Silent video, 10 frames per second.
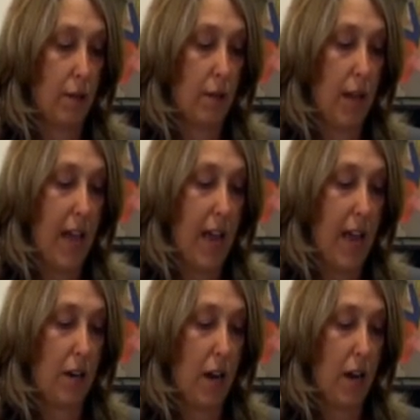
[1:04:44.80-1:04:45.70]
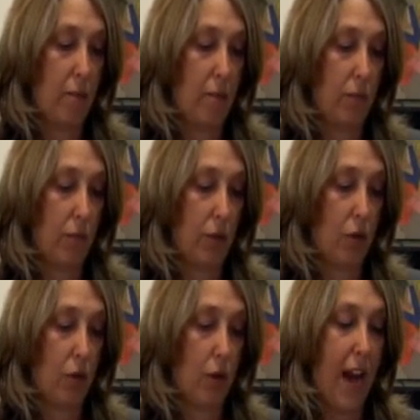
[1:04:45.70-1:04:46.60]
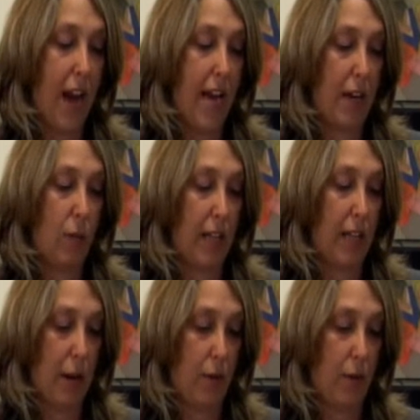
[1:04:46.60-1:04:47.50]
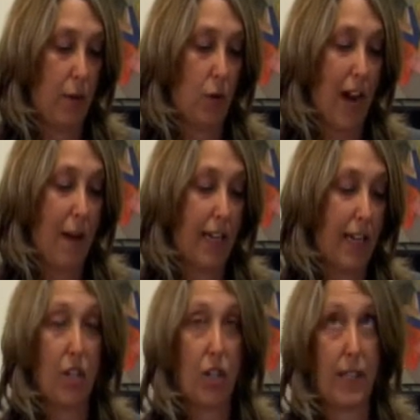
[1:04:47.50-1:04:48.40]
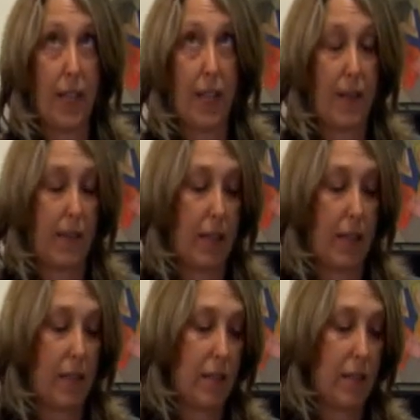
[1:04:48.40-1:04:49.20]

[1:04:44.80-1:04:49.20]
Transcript: and creating with the language, or application synthesis.